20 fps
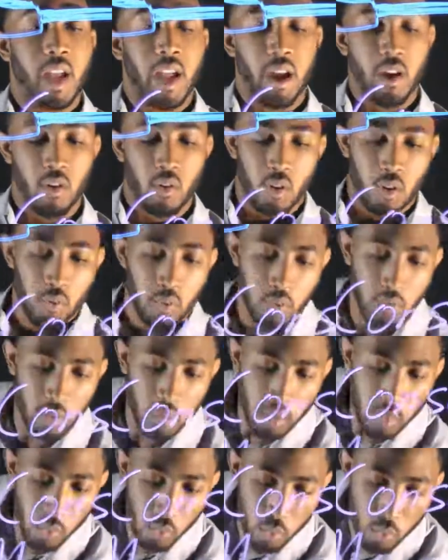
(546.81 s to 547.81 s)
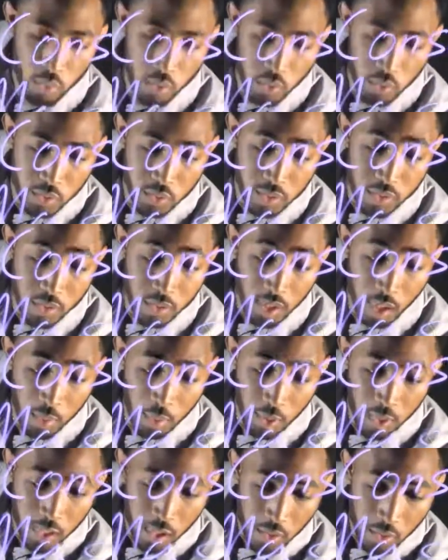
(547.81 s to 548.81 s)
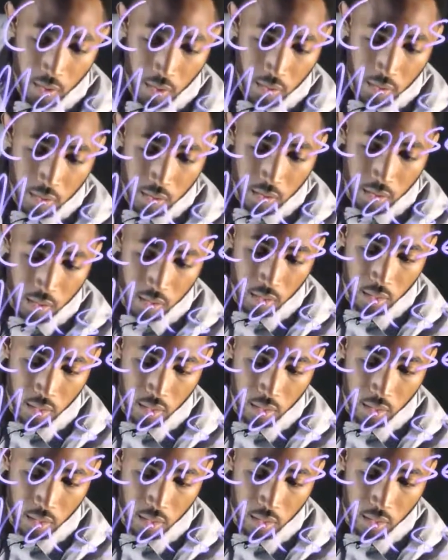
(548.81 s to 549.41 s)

arrow, we use double arrows.